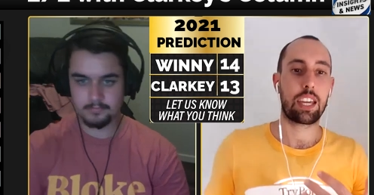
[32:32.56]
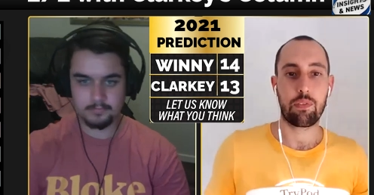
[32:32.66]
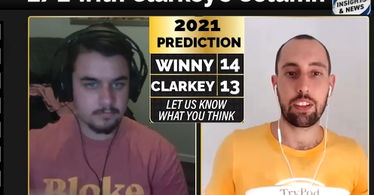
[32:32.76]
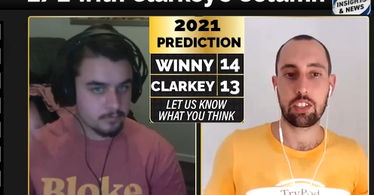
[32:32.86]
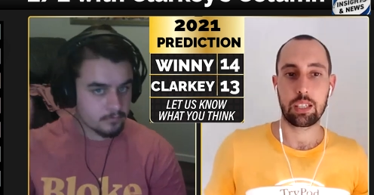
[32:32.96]

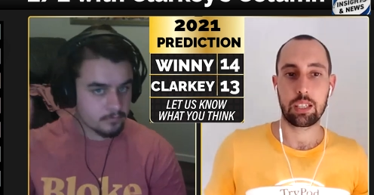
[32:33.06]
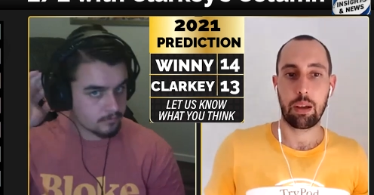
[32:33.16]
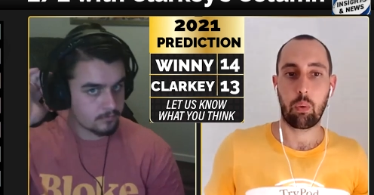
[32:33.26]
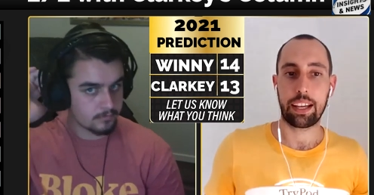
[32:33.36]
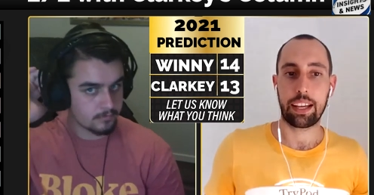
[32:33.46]
Speaker 1: Defense is a
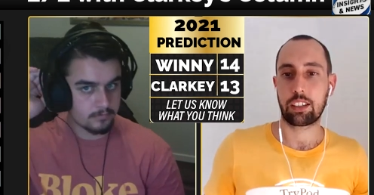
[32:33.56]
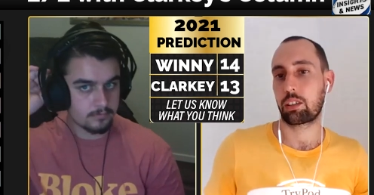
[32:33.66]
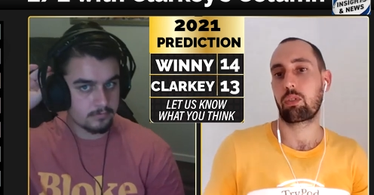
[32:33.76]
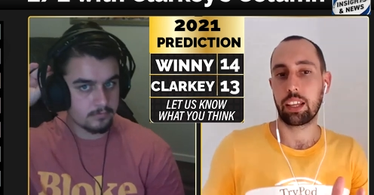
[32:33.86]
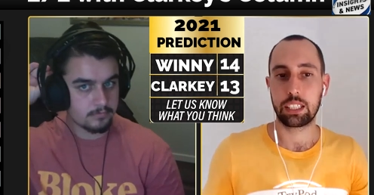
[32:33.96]
bit weak
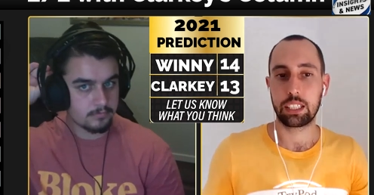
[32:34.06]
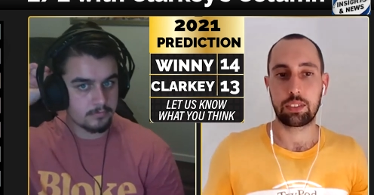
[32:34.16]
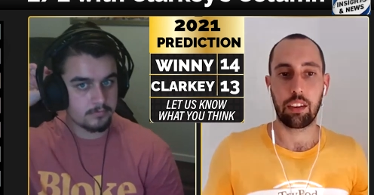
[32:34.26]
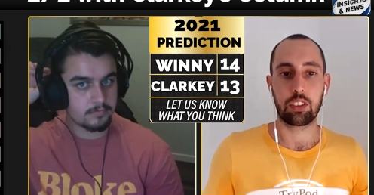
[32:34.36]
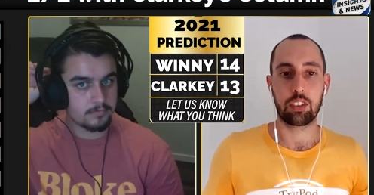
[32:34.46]
relative
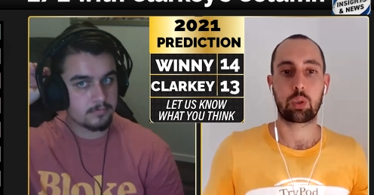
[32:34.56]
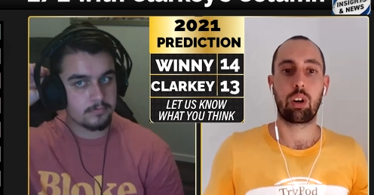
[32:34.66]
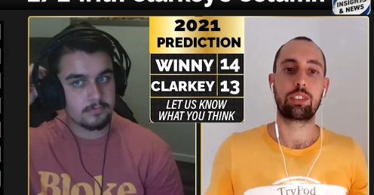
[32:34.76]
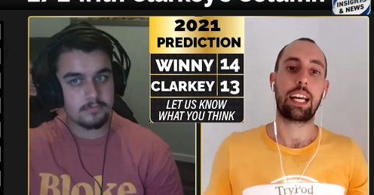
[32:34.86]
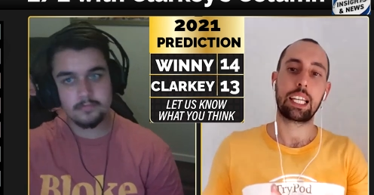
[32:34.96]
to other
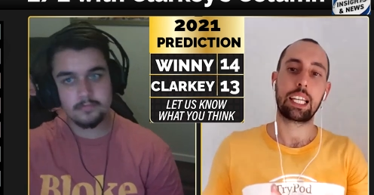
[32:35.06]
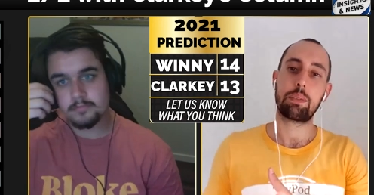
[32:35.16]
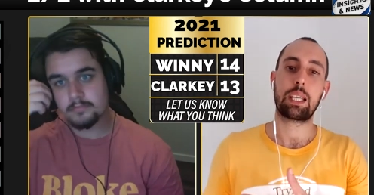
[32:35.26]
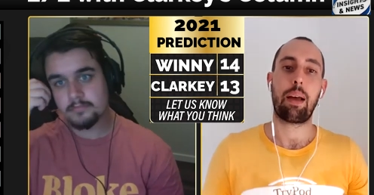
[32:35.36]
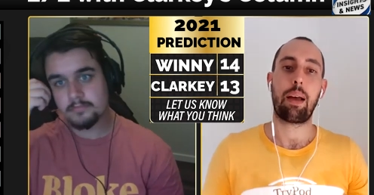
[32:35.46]
squads. That
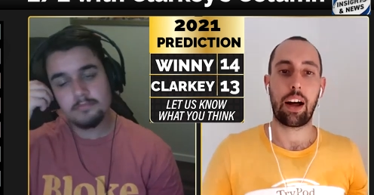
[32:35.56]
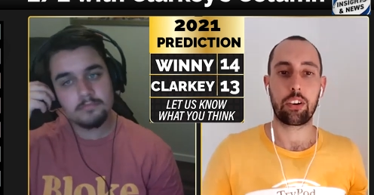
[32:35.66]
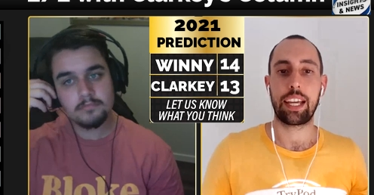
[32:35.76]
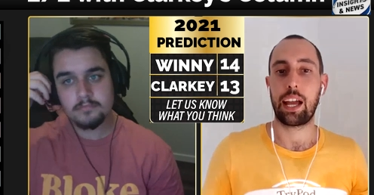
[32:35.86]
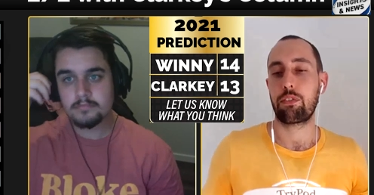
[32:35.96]
keeps them
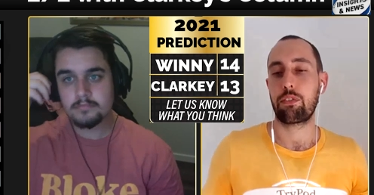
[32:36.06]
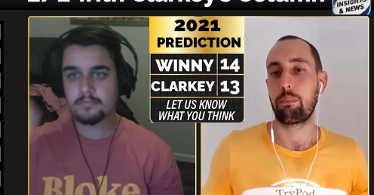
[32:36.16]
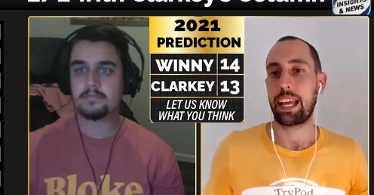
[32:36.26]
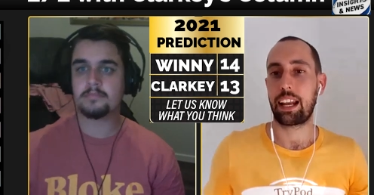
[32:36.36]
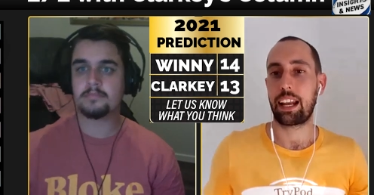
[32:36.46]
out of the 8 for
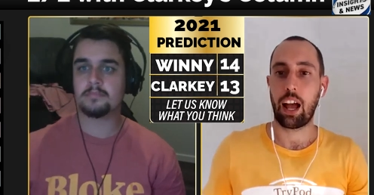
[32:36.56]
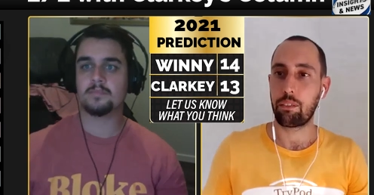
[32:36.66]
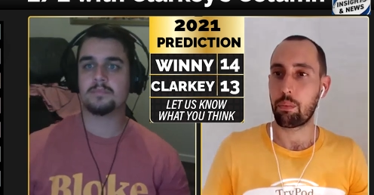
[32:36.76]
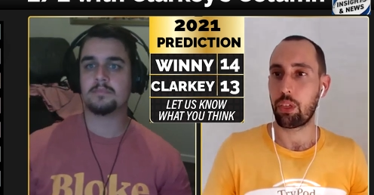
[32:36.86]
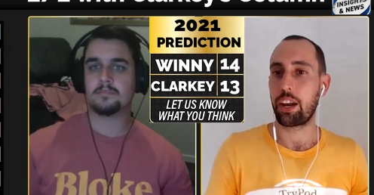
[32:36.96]
me, and I
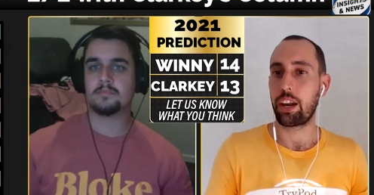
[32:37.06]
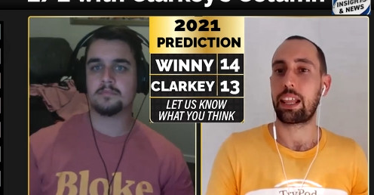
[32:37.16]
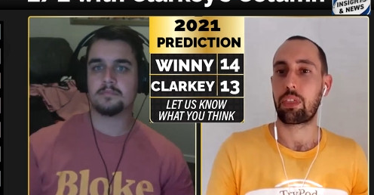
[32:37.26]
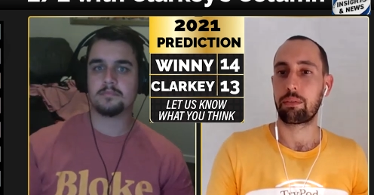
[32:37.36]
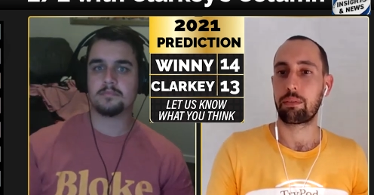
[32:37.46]
have them
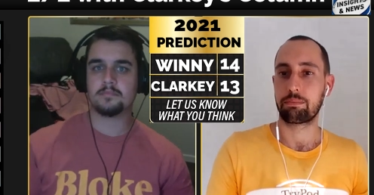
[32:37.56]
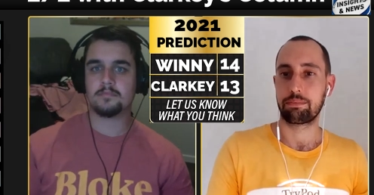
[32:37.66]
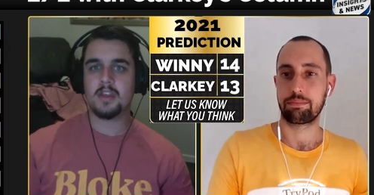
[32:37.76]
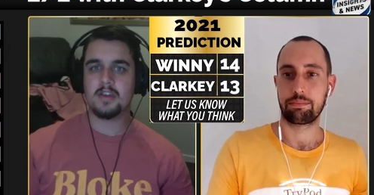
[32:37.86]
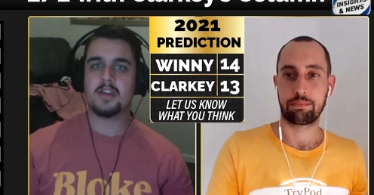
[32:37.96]
13th.
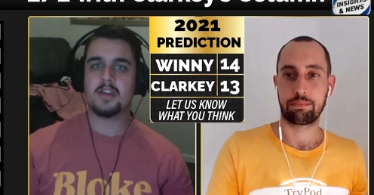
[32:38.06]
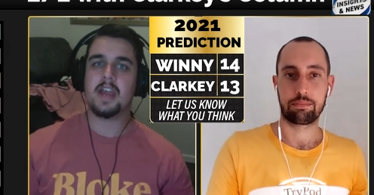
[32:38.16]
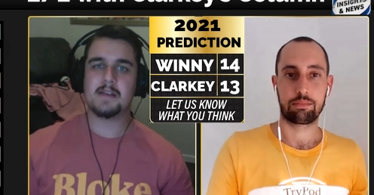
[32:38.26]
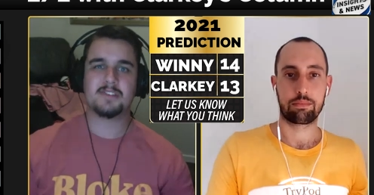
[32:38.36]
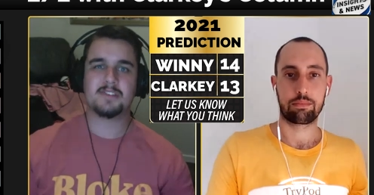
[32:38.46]

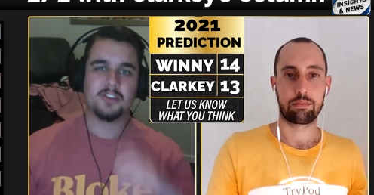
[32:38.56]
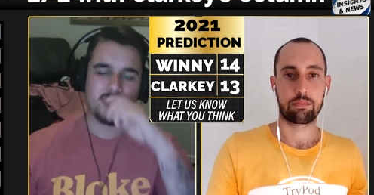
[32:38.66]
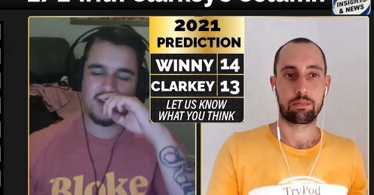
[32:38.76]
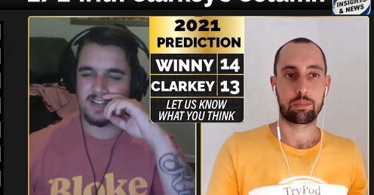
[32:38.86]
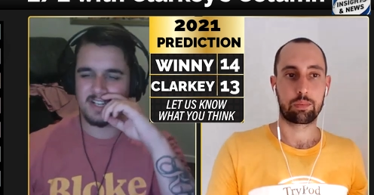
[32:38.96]
Speaker 2: Yeah,
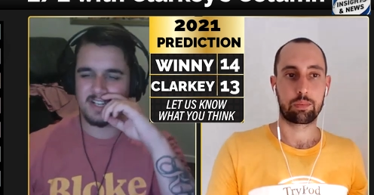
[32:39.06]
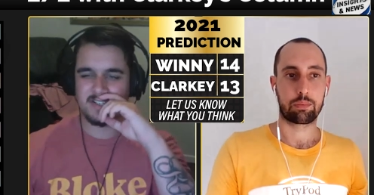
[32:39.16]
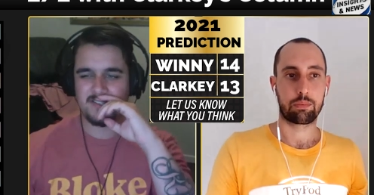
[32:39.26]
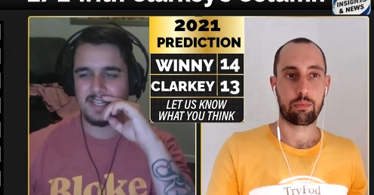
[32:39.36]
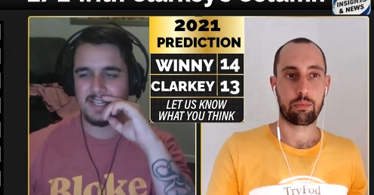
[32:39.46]
absolutely. I
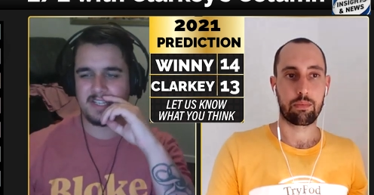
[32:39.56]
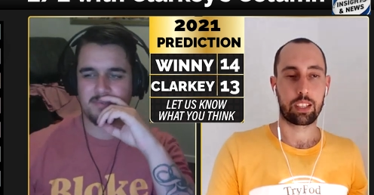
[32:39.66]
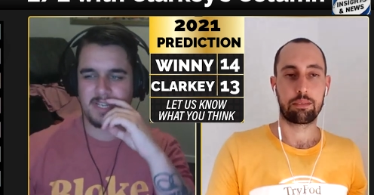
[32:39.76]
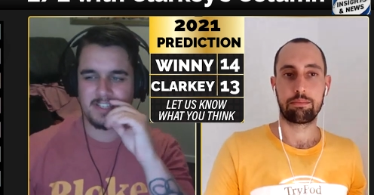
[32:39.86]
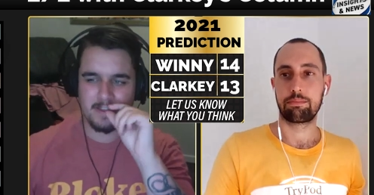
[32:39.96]
just think
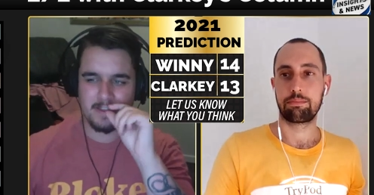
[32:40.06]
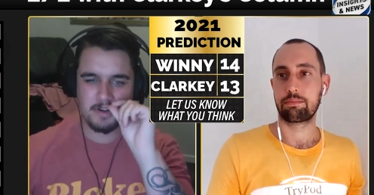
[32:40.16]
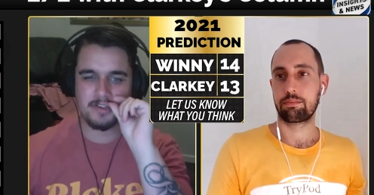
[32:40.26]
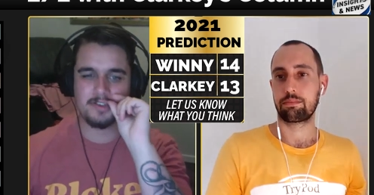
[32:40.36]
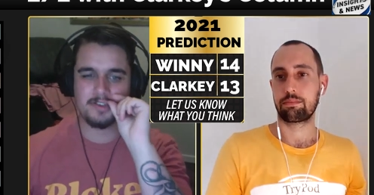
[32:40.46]
they're
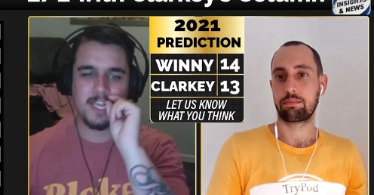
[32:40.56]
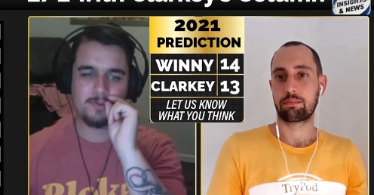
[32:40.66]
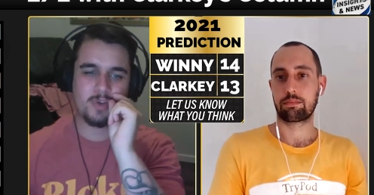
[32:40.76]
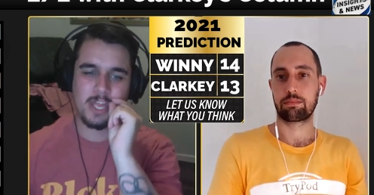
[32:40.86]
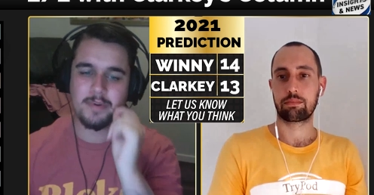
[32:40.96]
one of those
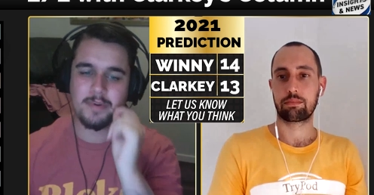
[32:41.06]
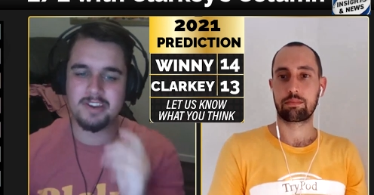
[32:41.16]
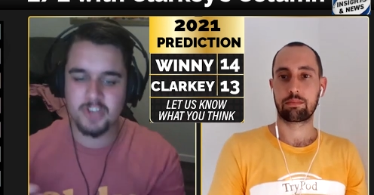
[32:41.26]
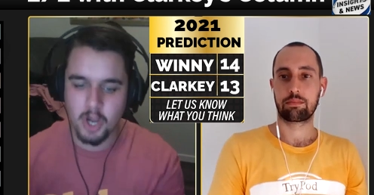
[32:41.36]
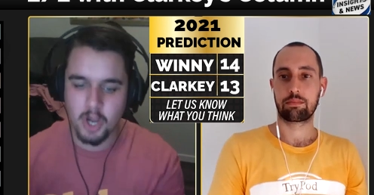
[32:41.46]
teams where there
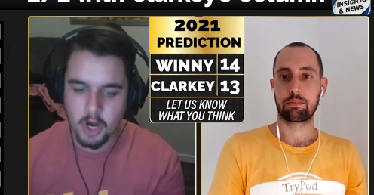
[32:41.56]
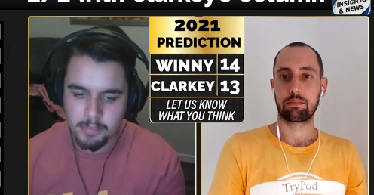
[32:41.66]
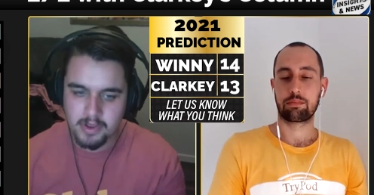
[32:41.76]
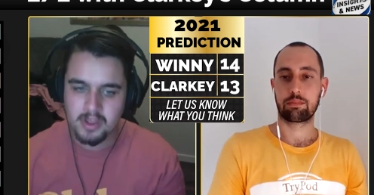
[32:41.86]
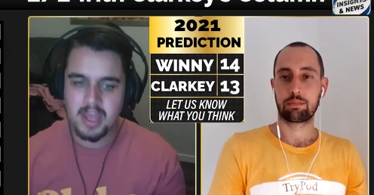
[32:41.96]
is
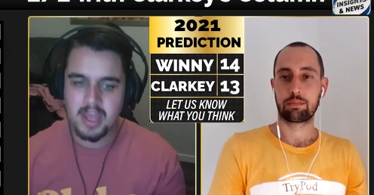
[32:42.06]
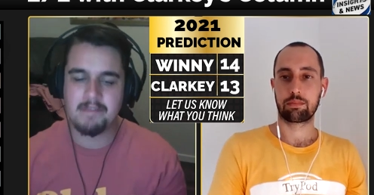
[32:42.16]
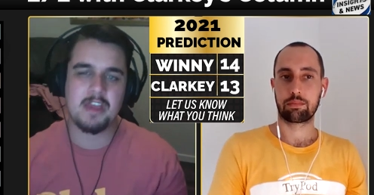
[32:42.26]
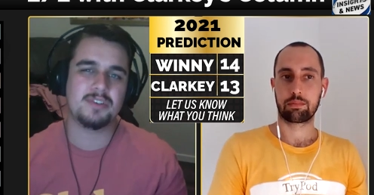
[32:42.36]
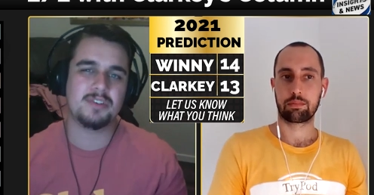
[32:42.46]
hope
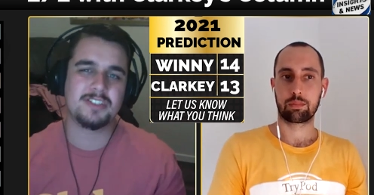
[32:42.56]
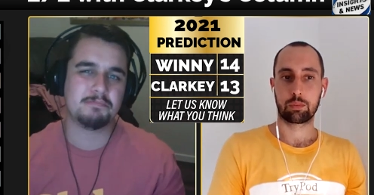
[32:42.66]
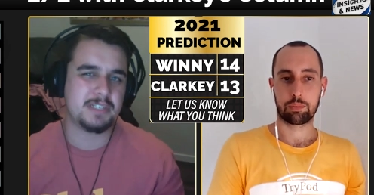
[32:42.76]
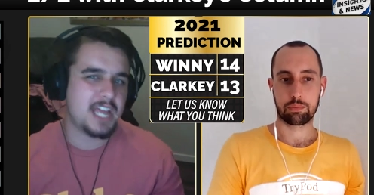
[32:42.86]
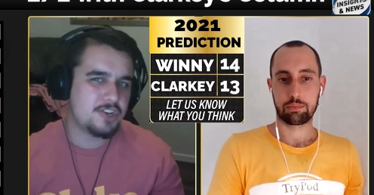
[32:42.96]
and there is some
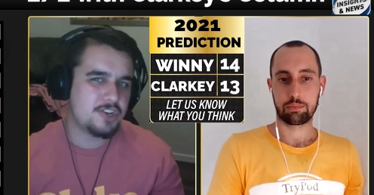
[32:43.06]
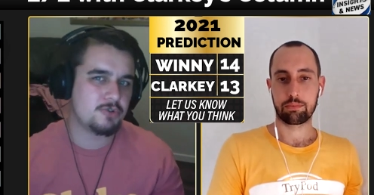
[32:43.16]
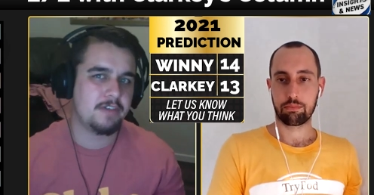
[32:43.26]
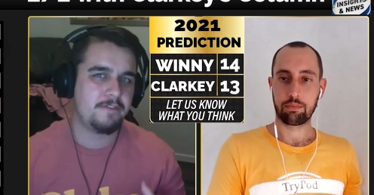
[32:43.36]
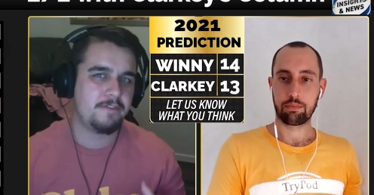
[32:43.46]

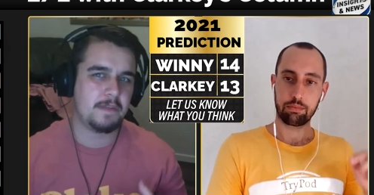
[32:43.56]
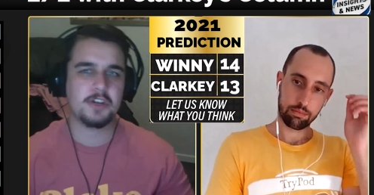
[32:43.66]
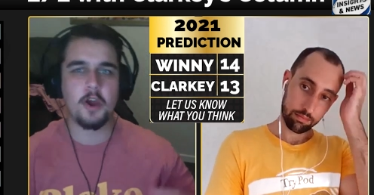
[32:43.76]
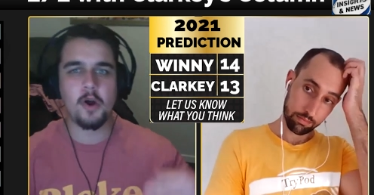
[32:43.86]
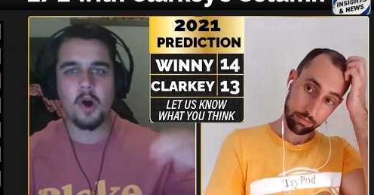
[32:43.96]
potential there for them to go